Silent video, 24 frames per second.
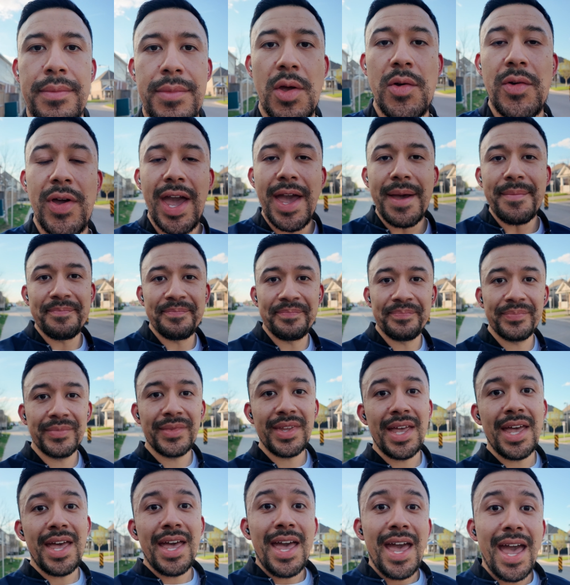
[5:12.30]
Okay,
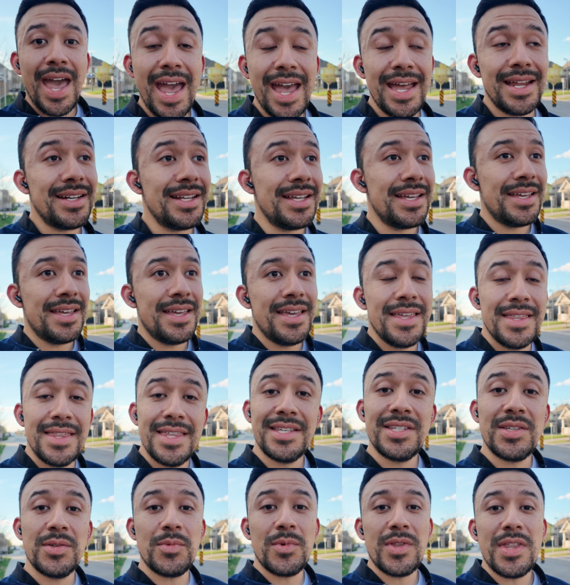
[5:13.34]
and
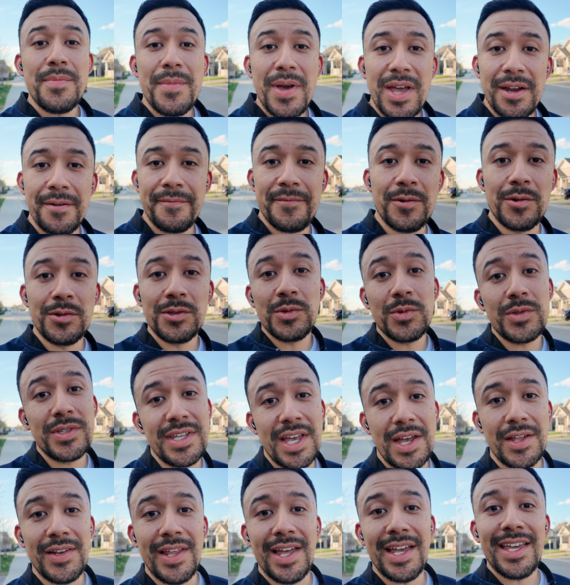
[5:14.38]
this is what the microphones would
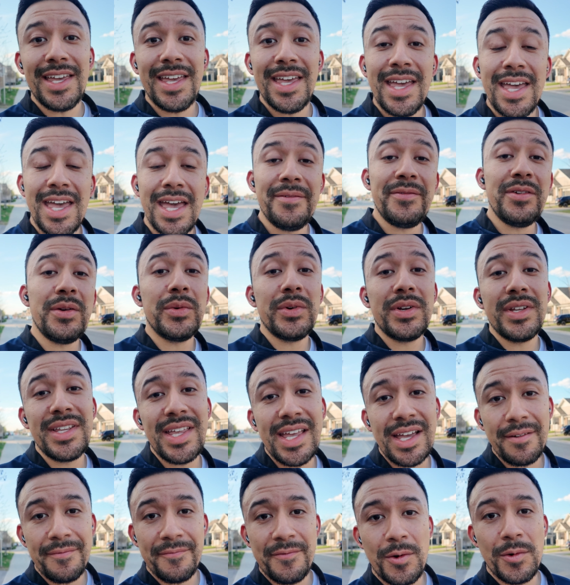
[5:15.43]
sound like if you were to
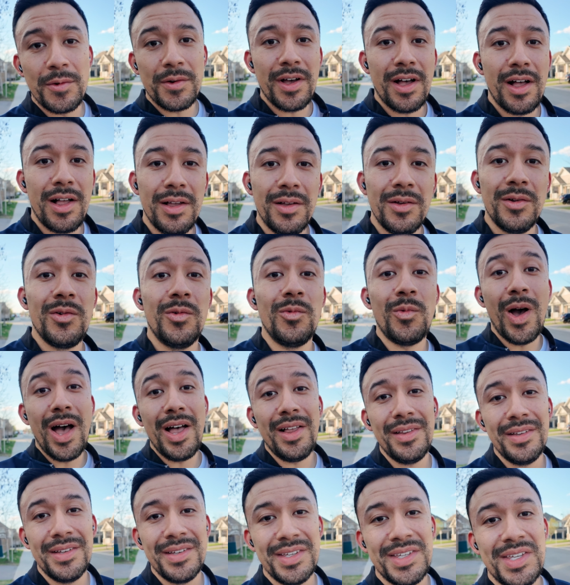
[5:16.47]
take a phone call
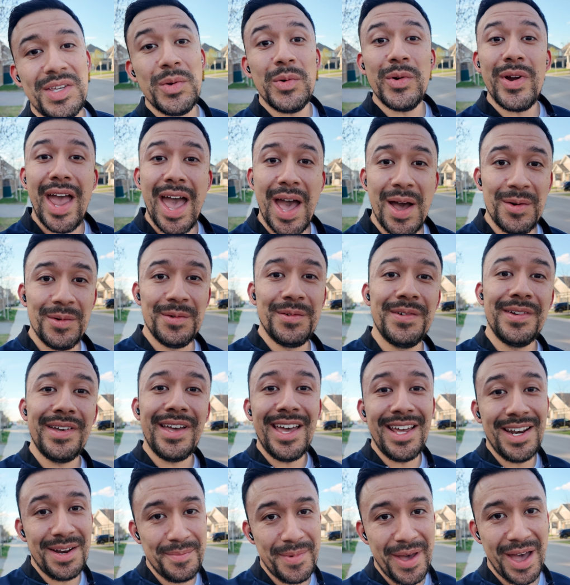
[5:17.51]
while you were out
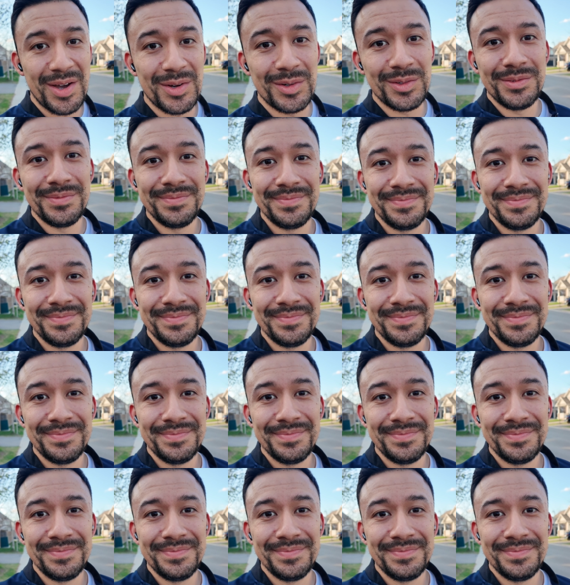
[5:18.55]
and about.